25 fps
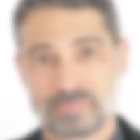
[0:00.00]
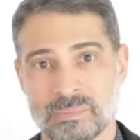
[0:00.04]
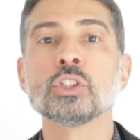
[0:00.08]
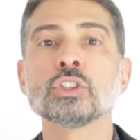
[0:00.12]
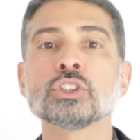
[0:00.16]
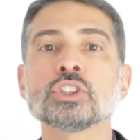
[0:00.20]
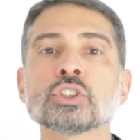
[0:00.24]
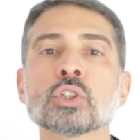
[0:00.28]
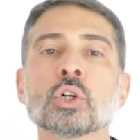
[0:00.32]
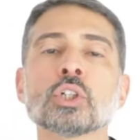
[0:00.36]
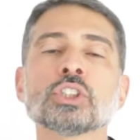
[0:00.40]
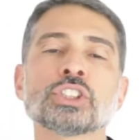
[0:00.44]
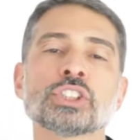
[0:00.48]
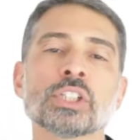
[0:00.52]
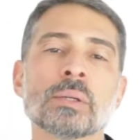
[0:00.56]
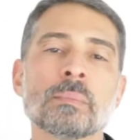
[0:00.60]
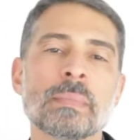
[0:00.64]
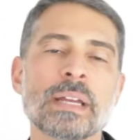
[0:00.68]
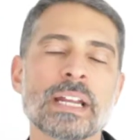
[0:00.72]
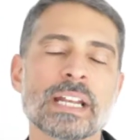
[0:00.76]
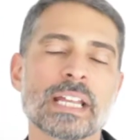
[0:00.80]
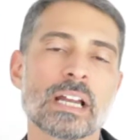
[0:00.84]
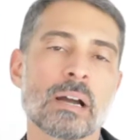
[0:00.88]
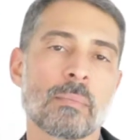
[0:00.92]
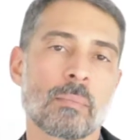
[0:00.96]
Social
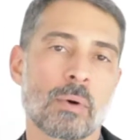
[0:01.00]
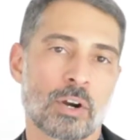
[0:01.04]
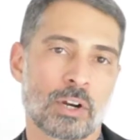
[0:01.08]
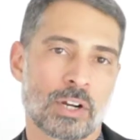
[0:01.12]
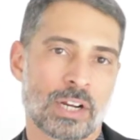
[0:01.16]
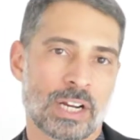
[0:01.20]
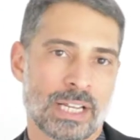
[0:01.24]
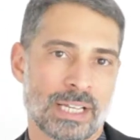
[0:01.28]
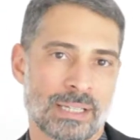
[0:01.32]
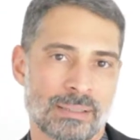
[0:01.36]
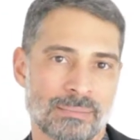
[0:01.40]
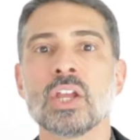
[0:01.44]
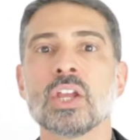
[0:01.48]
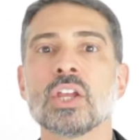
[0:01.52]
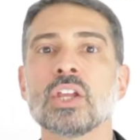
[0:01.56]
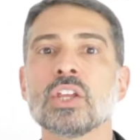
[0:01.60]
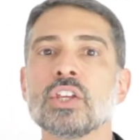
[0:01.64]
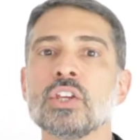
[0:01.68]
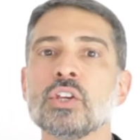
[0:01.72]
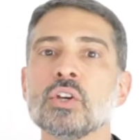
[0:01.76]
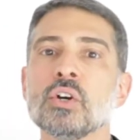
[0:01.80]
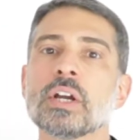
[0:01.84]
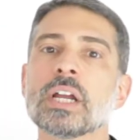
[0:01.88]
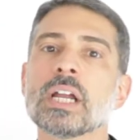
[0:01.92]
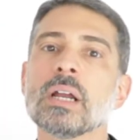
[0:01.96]
media marketing.
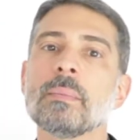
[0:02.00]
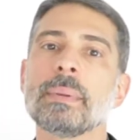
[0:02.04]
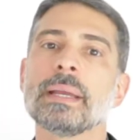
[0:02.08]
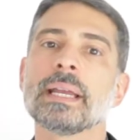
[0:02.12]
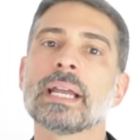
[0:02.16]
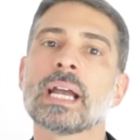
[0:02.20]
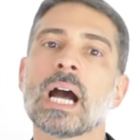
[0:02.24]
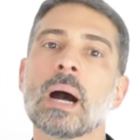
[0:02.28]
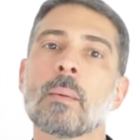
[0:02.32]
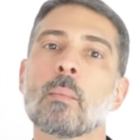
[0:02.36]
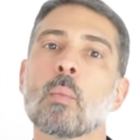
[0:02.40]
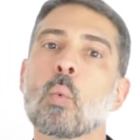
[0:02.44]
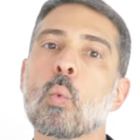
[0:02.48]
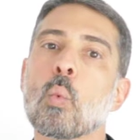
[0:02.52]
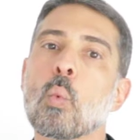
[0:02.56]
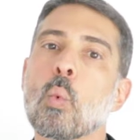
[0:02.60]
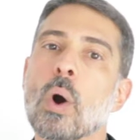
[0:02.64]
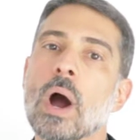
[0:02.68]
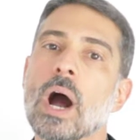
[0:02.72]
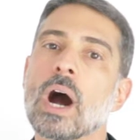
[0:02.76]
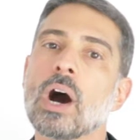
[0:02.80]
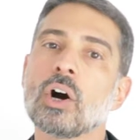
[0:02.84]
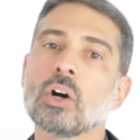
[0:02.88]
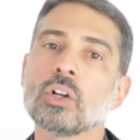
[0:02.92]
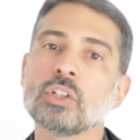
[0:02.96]
You can become
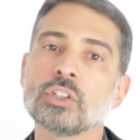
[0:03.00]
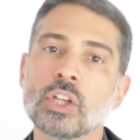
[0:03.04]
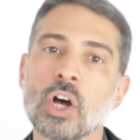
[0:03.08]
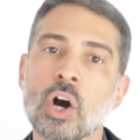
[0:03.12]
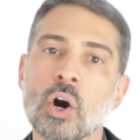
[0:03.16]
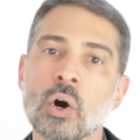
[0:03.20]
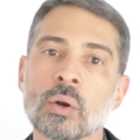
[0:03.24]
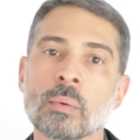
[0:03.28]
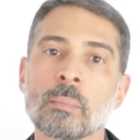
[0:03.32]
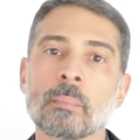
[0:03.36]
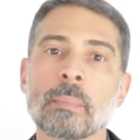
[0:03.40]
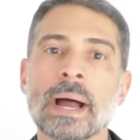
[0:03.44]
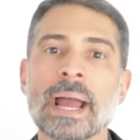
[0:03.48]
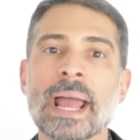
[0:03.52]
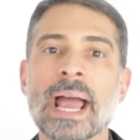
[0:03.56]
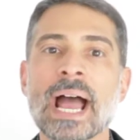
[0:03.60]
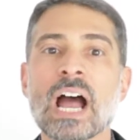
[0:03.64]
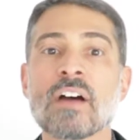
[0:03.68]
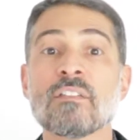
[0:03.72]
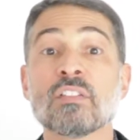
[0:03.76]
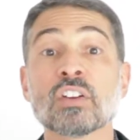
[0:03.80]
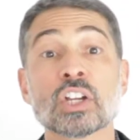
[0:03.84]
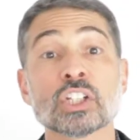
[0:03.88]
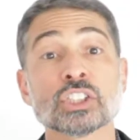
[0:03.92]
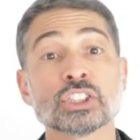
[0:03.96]
well known by
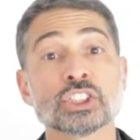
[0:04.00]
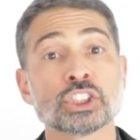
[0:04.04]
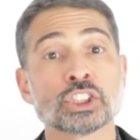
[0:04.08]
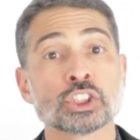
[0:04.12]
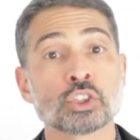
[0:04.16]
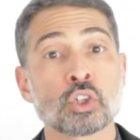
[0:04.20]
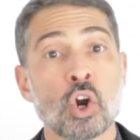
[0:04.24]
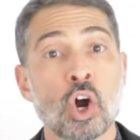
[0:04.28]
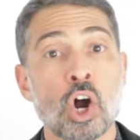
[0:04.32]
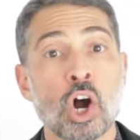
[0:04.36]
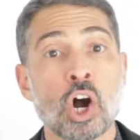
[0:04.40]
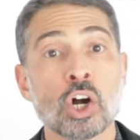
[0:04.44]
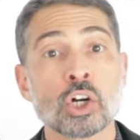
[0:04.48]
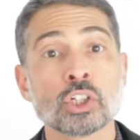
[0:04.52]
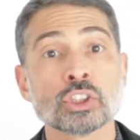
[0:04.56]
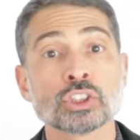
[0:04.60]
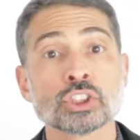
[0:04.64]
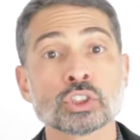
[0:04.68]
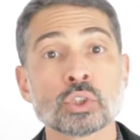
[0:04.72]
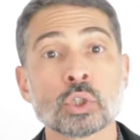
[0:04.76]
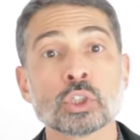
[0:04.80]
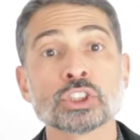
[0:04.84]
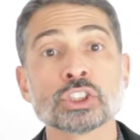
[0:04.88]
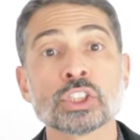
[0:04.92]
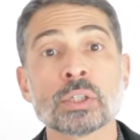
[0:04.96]
having a strong
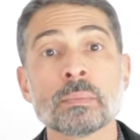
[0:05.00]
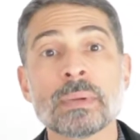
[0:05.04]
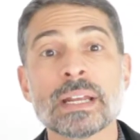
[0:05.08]
social